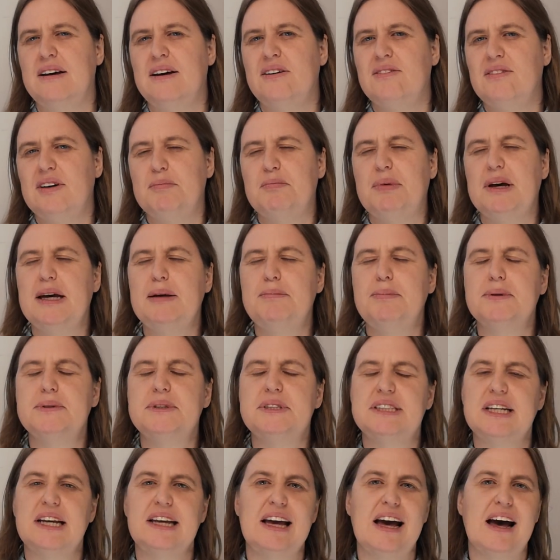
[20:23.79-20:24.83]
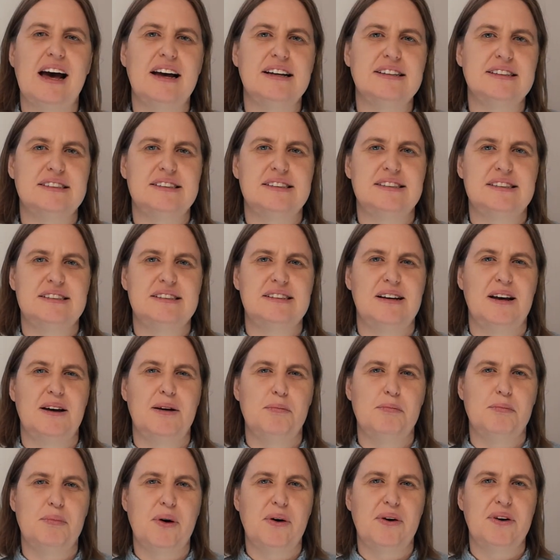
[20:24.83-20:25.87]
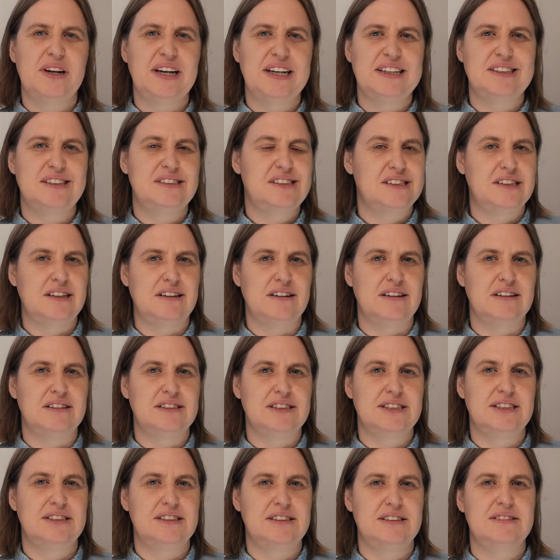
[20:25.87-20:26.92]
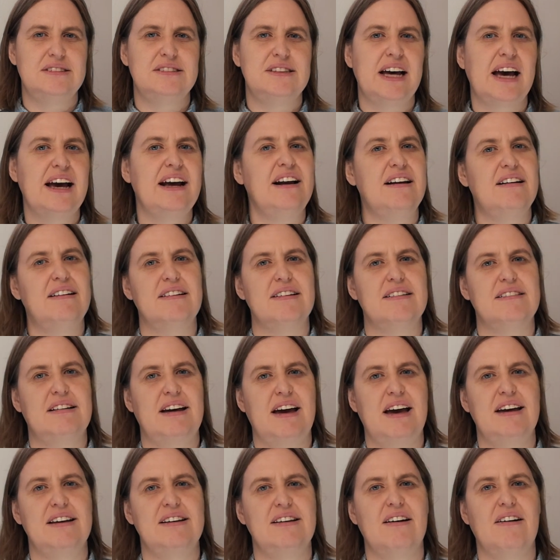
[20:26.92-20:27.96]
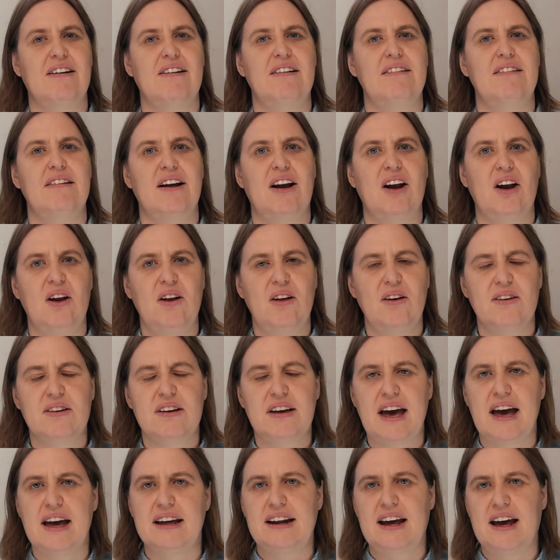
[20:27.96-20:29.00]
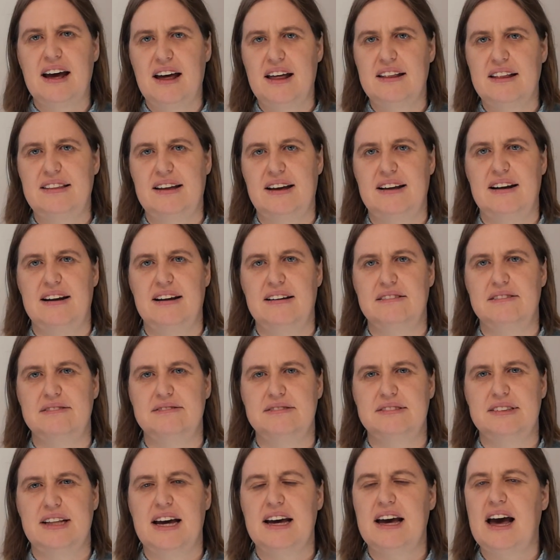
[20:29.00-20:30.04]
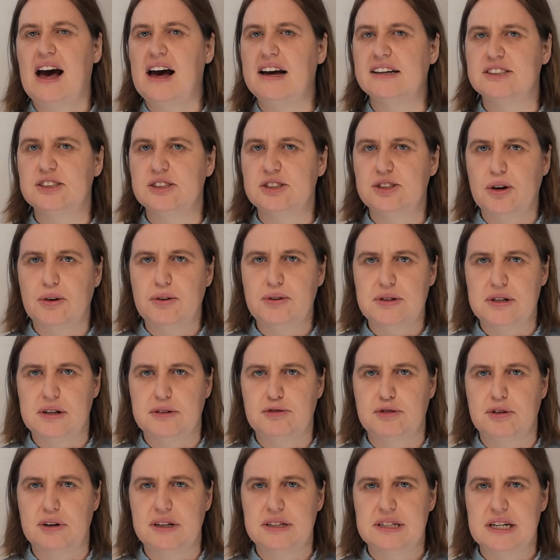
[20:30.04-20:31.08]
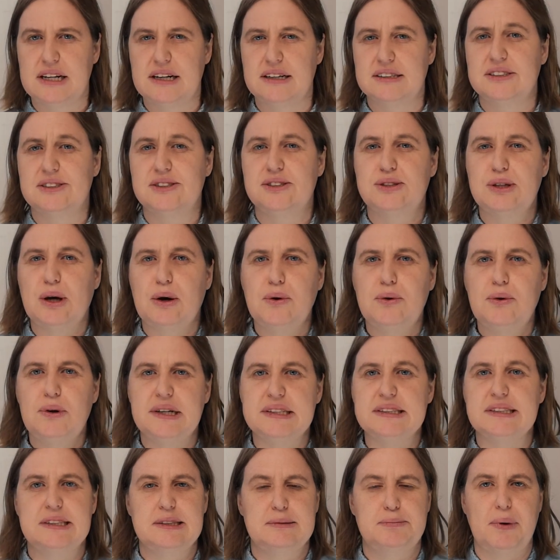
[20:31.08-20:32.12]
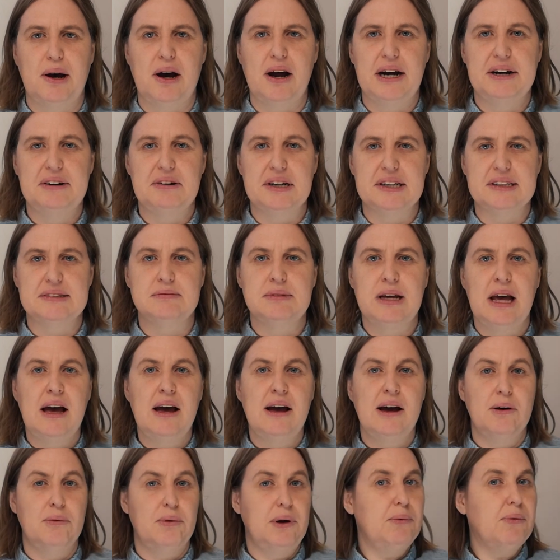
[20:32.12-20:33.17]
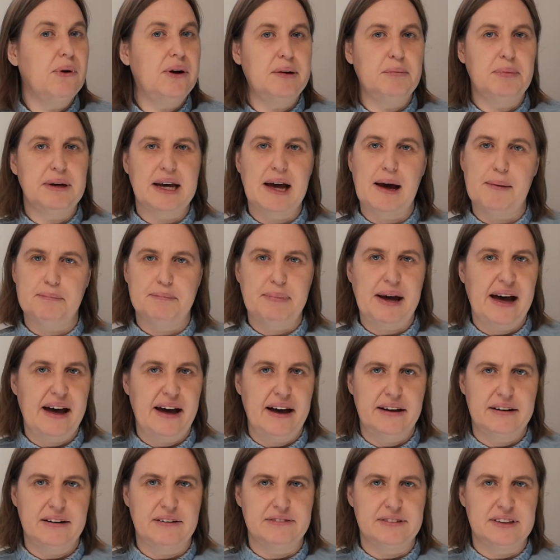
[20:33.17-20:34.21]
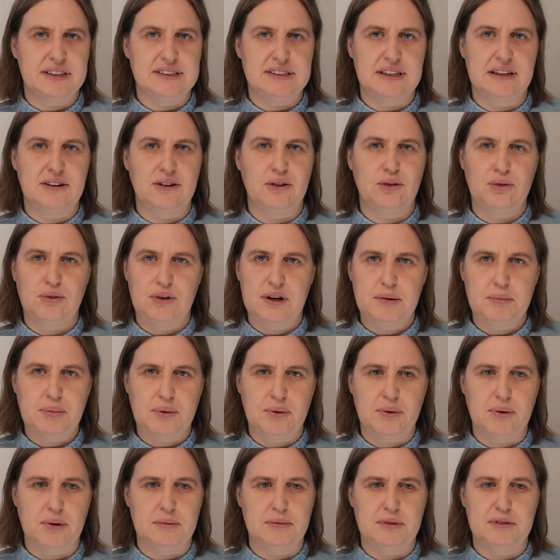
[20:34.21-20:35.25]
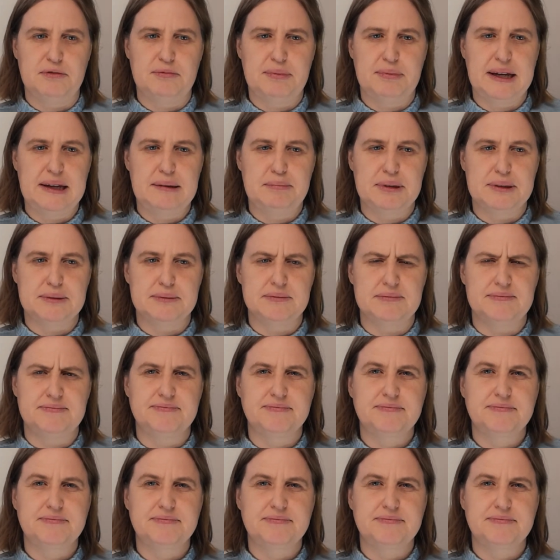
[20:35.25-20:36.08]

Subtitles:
When people see us, embodied church, do they look and go, look at how they live? They are so different. It is so inspiring. We want to become part of this incredible group of people.